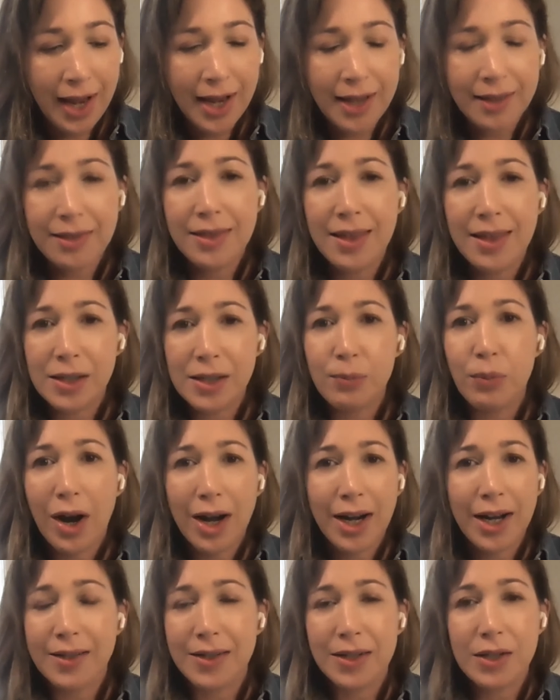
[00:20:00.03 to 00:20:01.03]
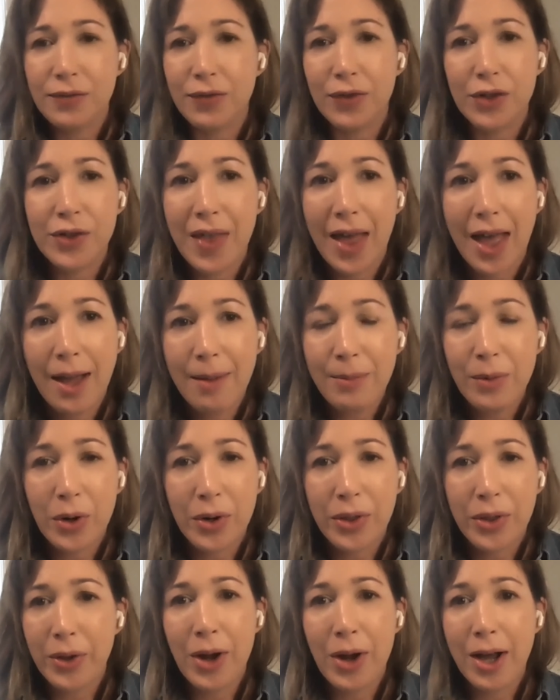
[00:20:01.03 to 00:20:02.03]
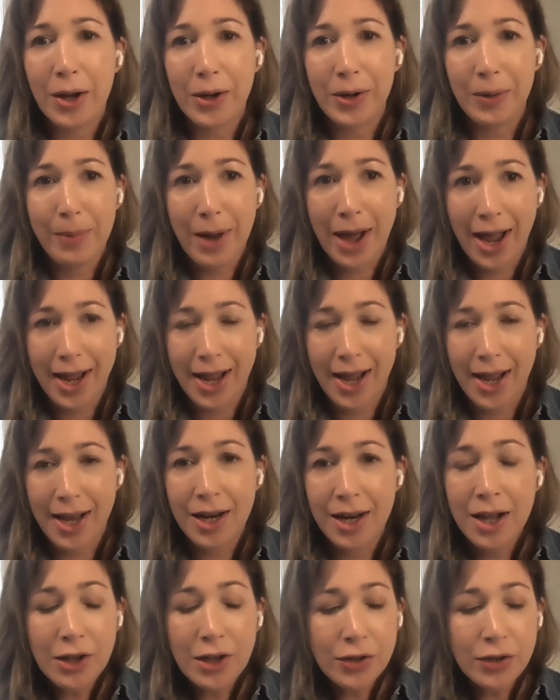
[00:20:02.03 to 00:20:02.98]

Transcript: like this product is for them or they're not going to buy it.